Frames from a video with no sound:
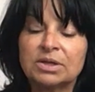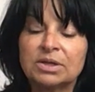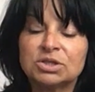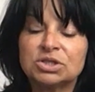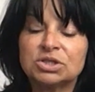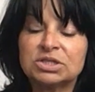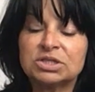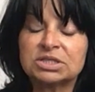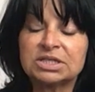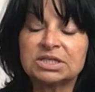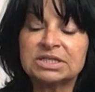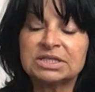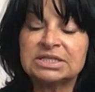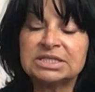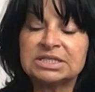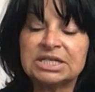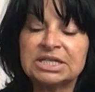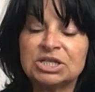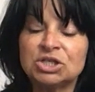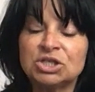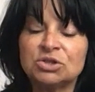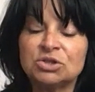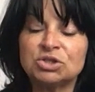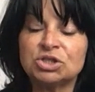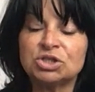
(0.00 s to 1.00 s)
just
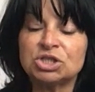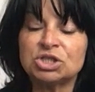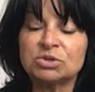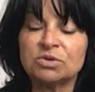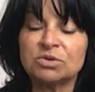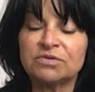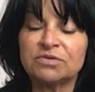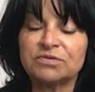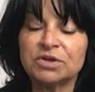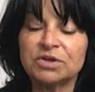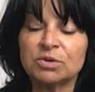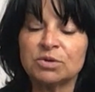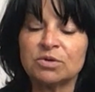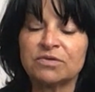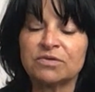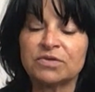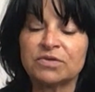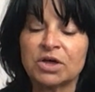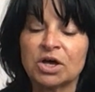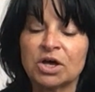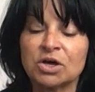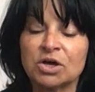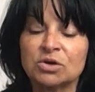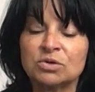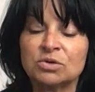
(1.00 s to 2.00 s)
continue to do a few of
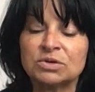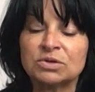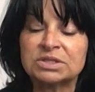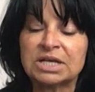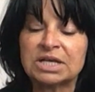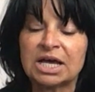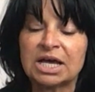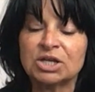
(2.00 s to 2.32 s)
those.